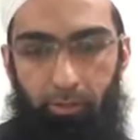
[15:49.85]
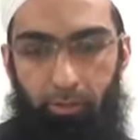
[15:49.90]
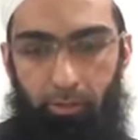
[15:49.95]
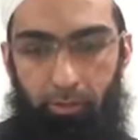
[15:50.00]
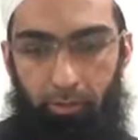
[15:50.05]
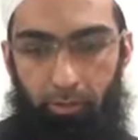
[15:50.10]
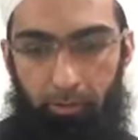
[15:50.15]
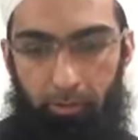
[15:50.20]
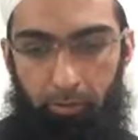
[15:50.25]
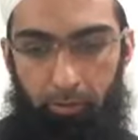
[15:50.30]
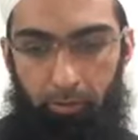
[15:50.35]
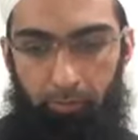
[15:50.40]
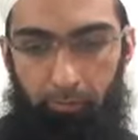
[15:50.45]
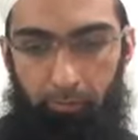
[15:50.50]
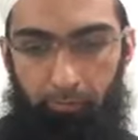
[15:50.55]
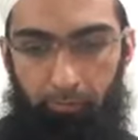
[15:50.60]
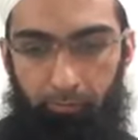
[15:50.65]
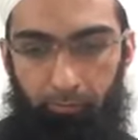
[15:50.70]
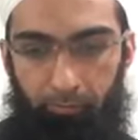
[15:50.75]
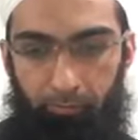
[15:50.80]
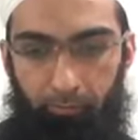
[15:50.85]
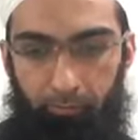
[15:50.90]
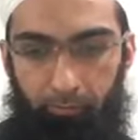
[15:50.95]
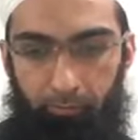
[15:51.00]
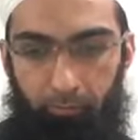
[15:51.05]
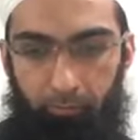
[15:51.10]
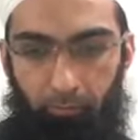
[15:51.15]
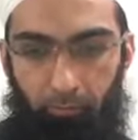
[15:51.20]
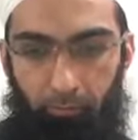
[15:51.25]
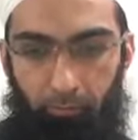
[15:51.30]

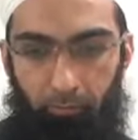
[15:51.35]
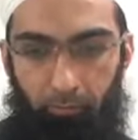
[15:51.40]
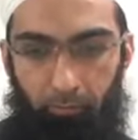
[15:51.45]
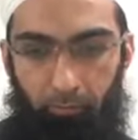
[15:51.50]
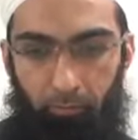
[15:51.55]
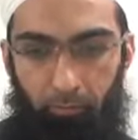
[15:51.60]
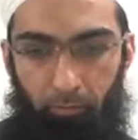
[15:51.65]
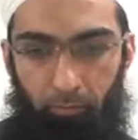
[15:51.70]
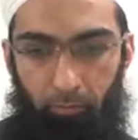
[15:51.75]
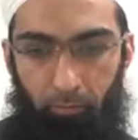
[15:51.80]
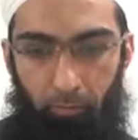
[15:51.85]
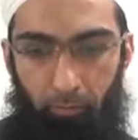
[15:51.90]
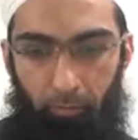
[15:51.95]
Nothing is said.